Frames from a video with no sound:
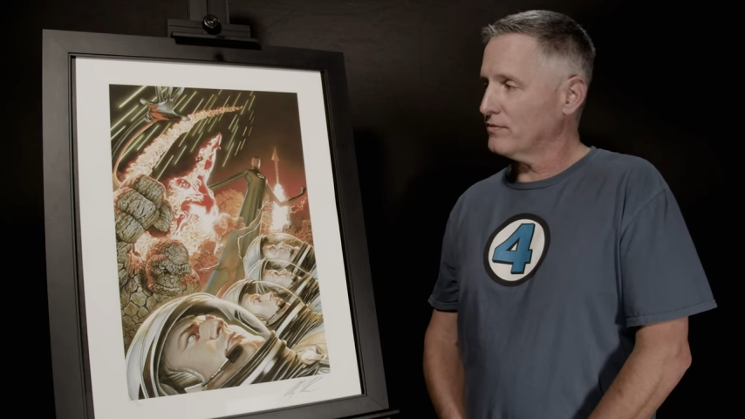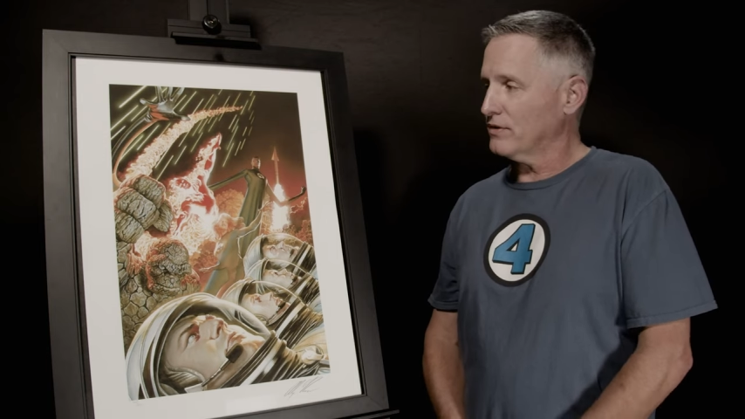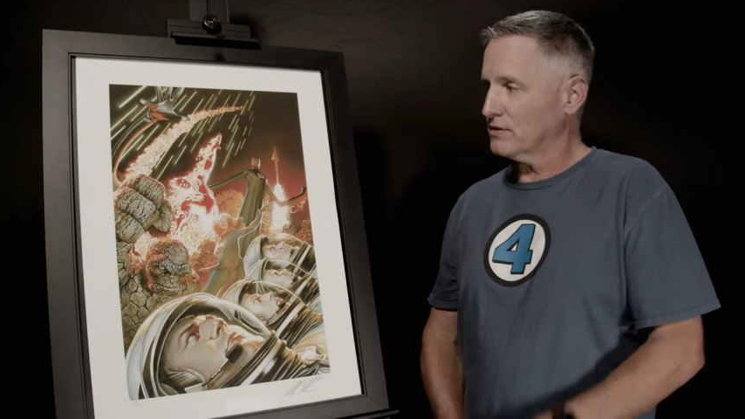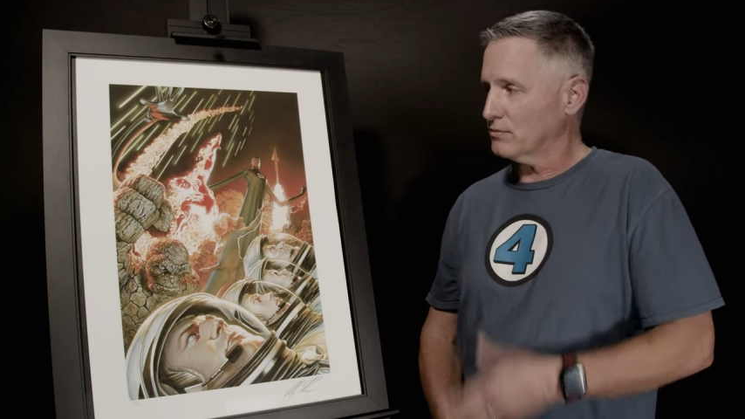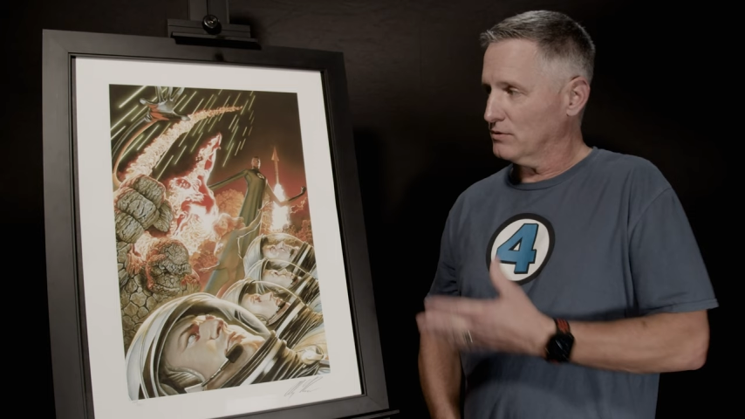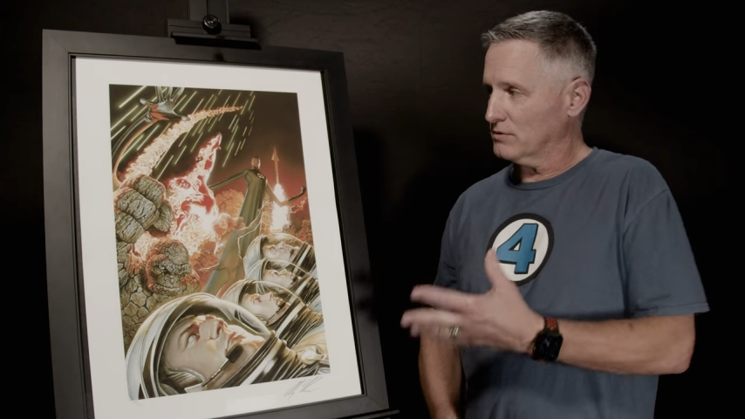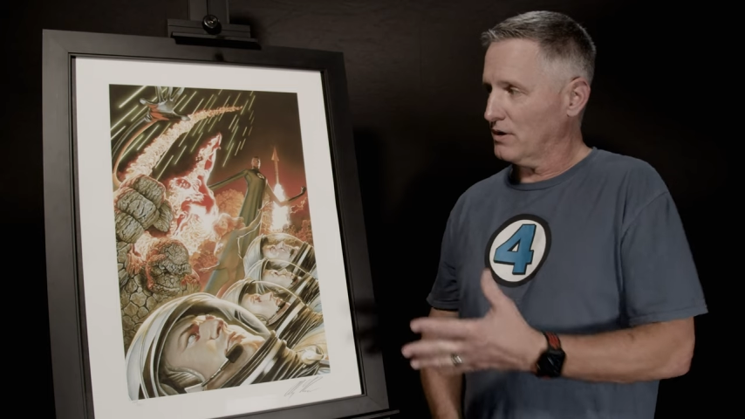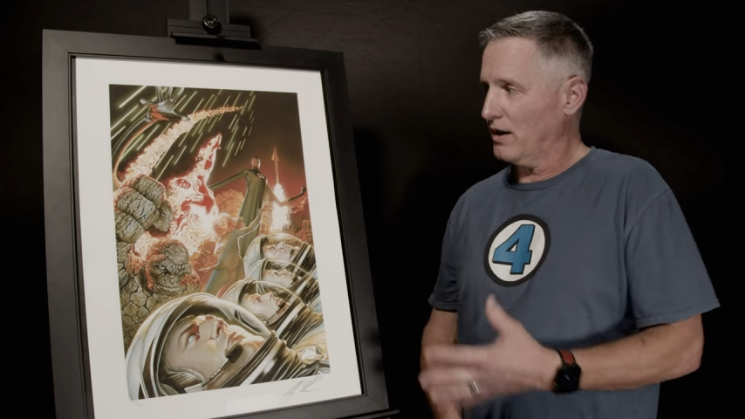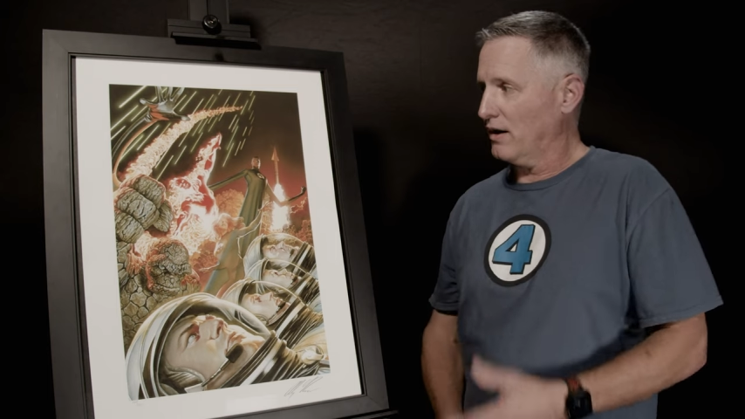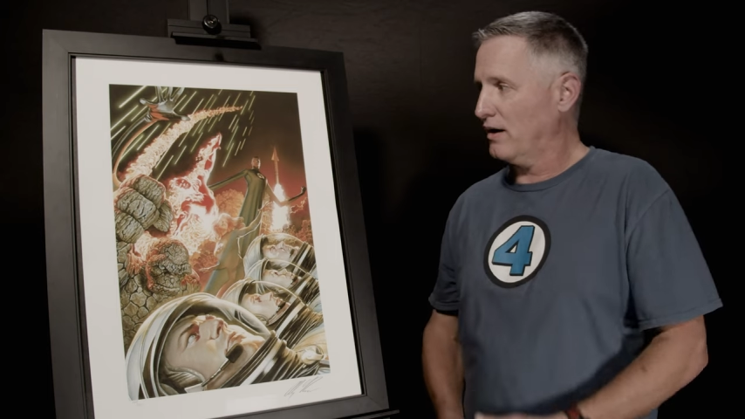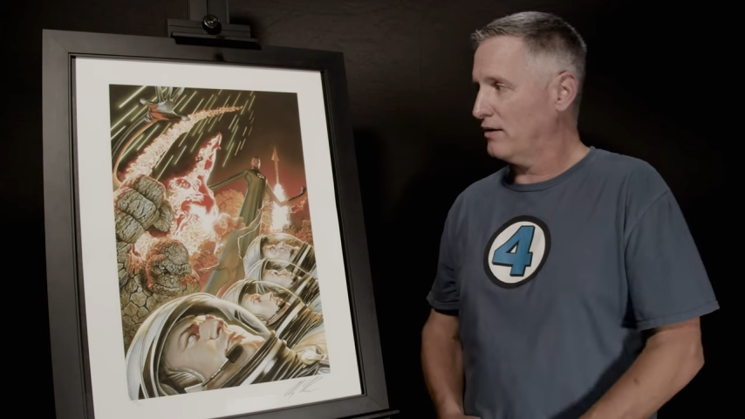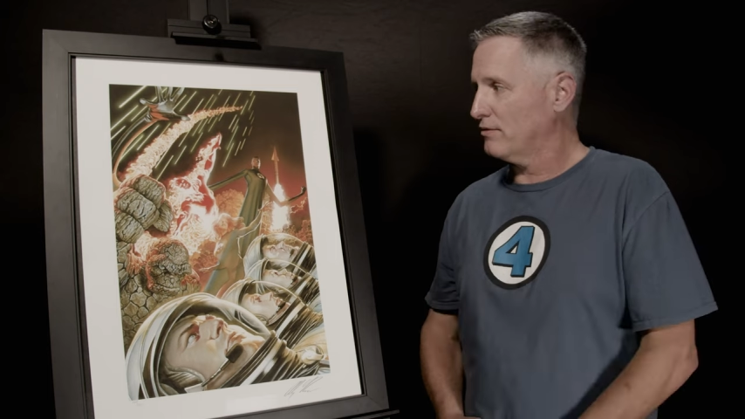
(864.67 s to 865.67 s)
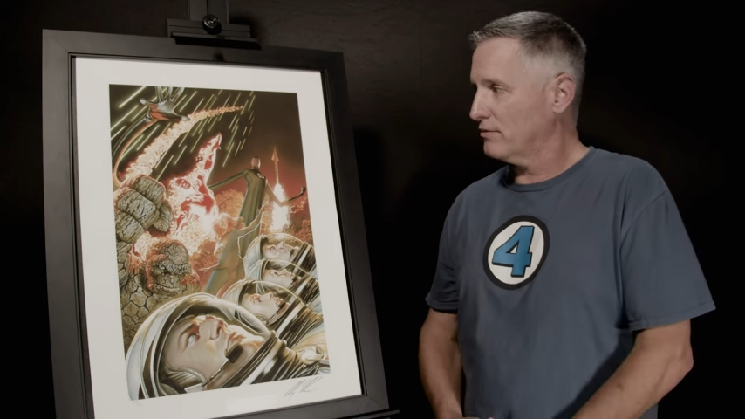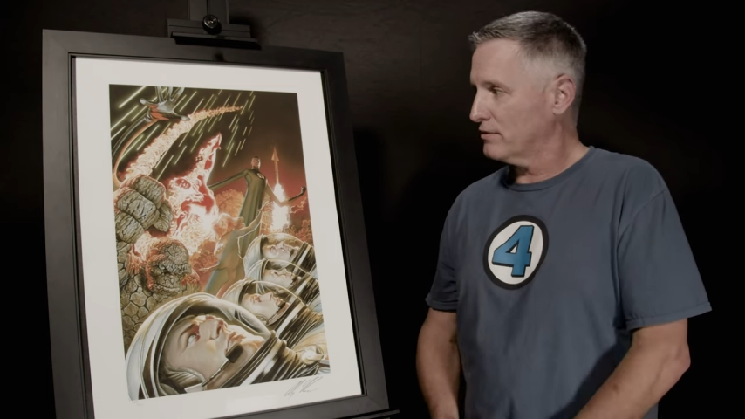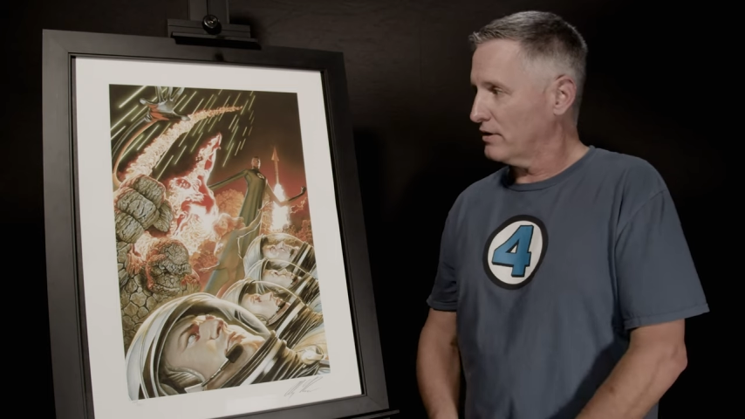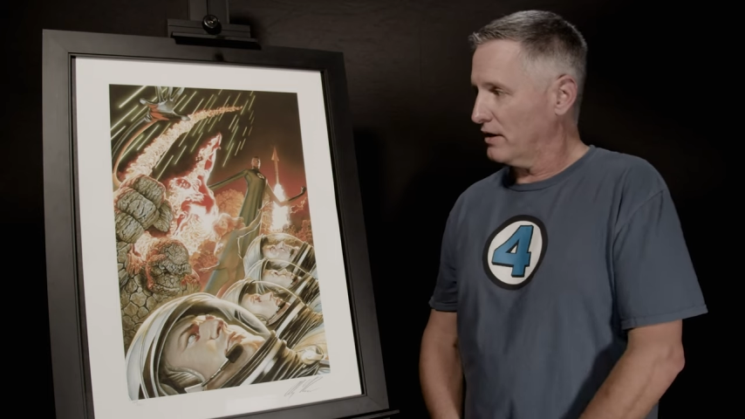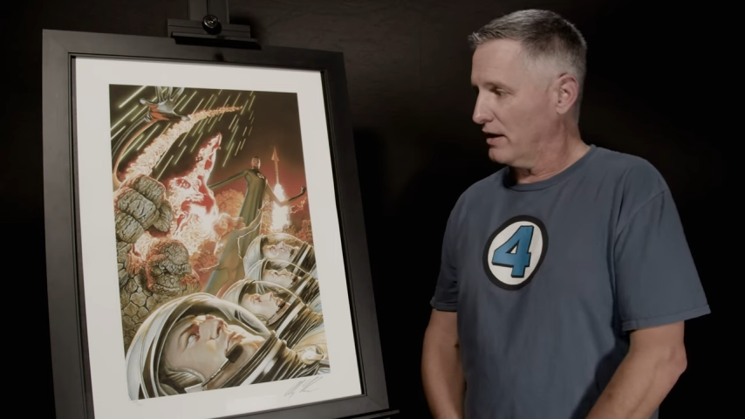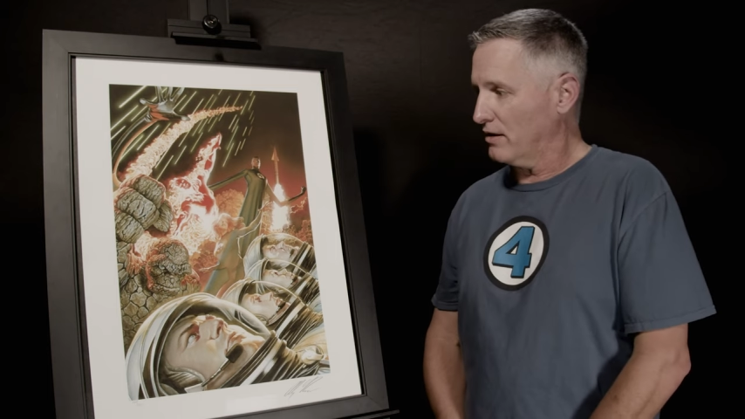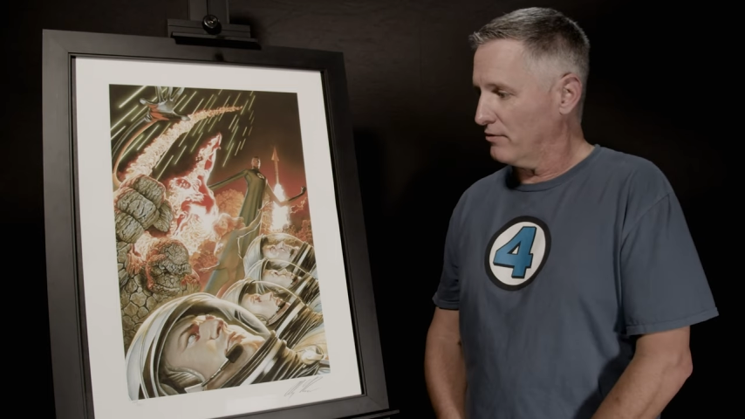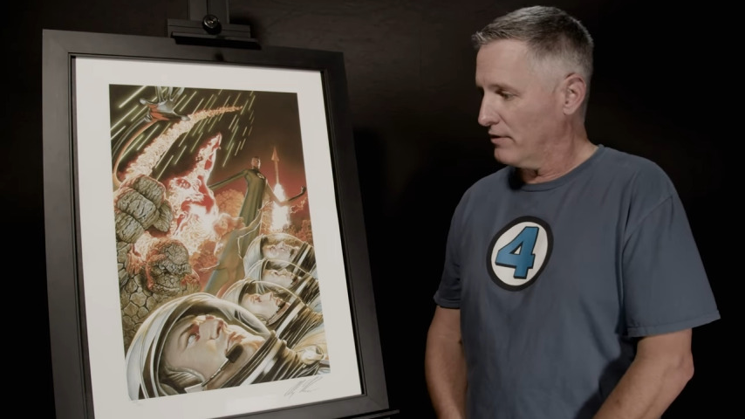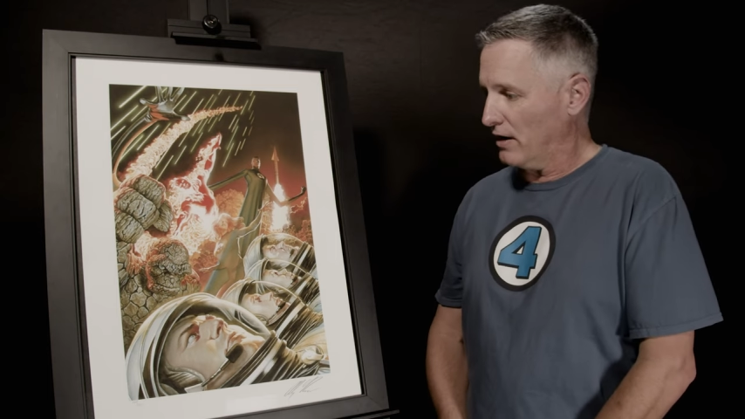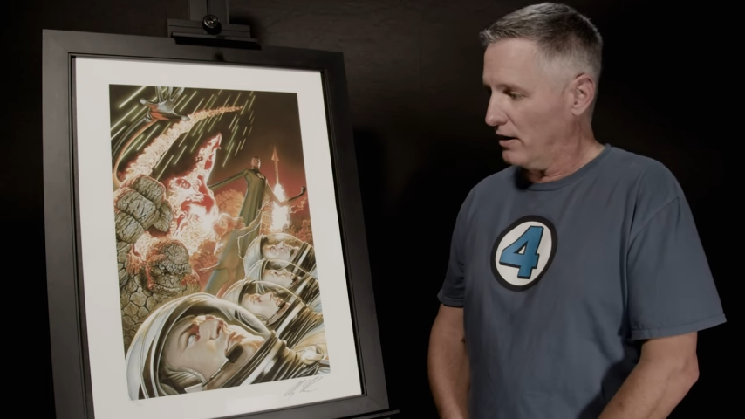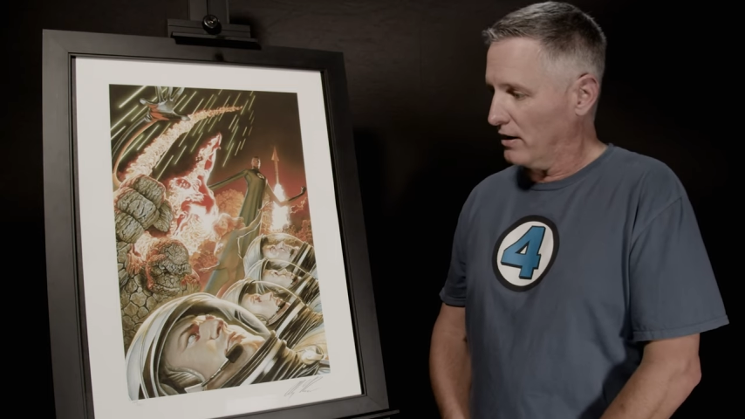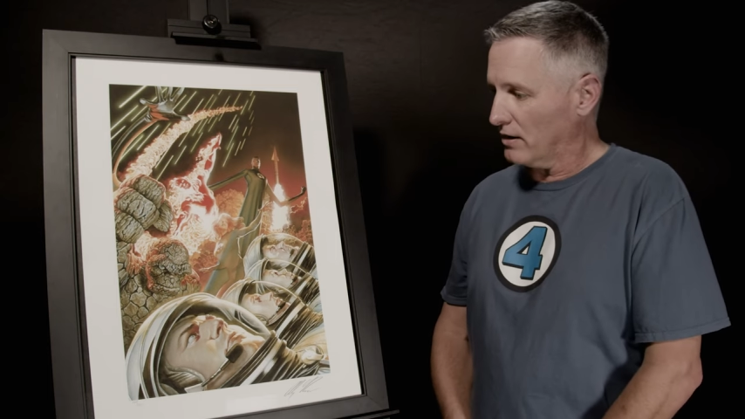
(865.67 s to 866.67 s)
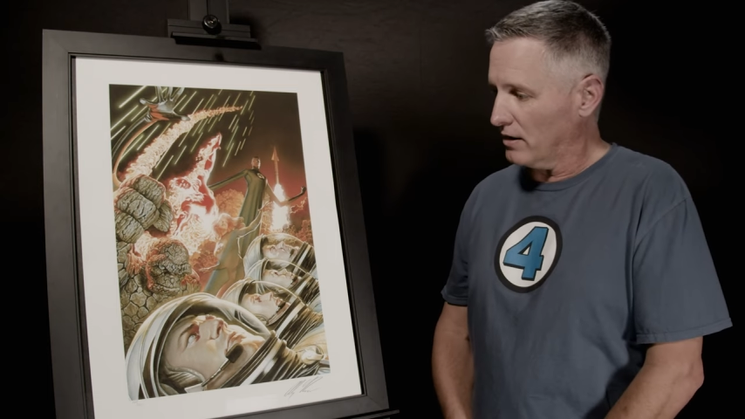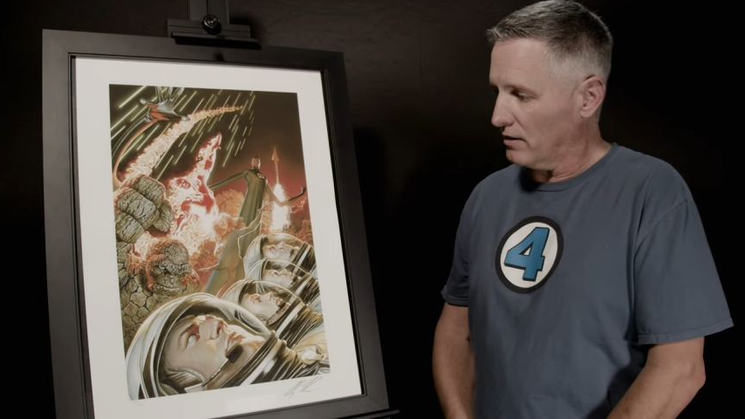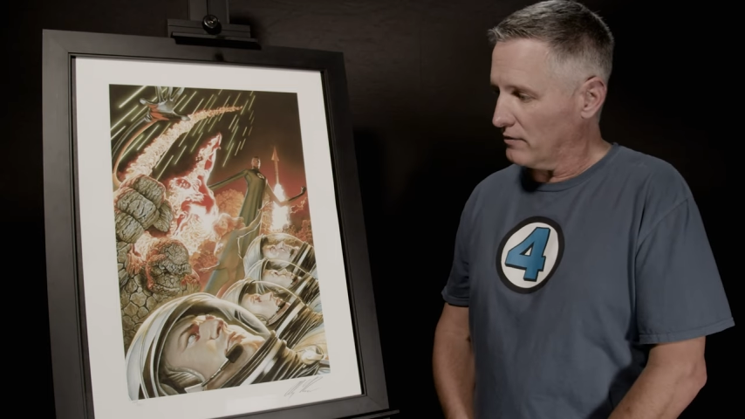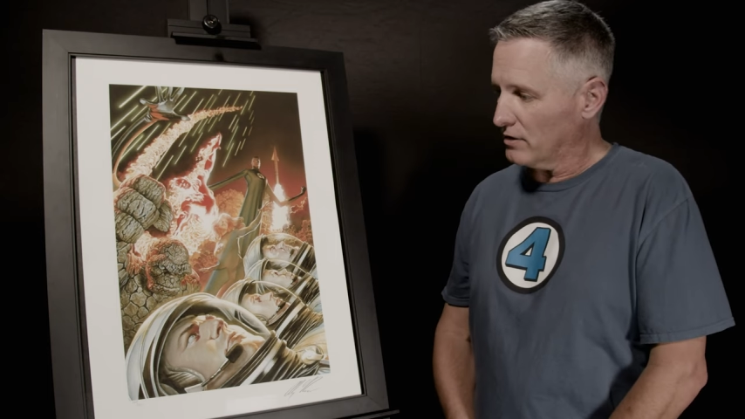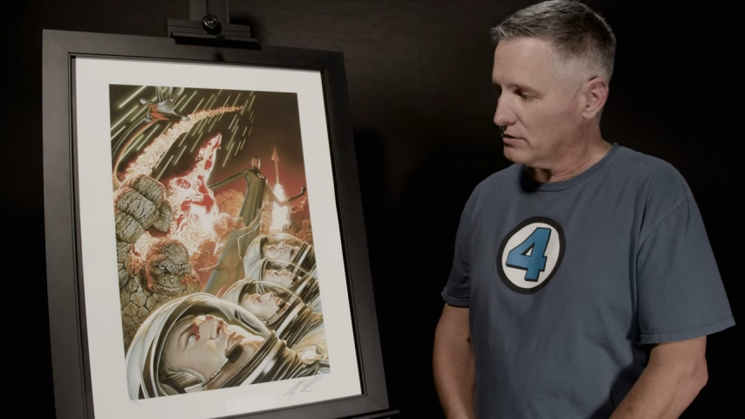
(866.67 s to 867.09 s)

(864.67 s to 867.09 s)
This was a, uh, again, a variant cover.